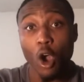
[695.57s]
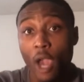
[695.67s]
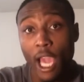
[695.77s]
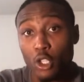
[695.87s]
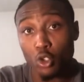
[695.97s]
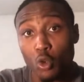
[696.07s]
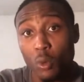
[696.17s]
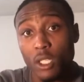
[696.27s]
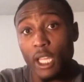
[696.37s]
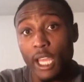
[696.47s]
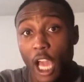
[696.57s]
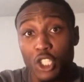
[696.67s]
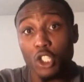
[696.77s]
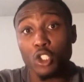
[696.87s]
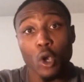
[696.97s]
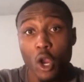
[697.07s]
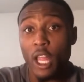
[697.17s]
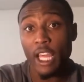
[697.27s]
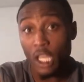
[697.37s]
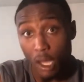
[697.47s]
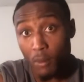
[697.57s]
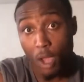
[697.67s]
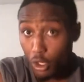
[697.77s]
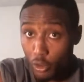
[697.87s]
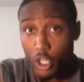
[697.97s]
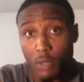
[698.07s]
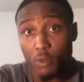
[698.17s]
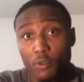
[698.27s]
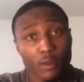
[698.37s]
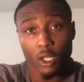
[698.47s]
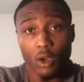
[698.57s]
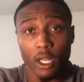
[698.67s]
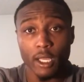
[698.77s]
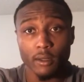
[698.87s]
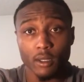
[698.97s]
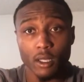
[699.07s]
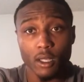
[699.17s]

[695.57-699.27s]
all I had to do was, like, I should have told her, like, come to my crib, you feel me? And all that.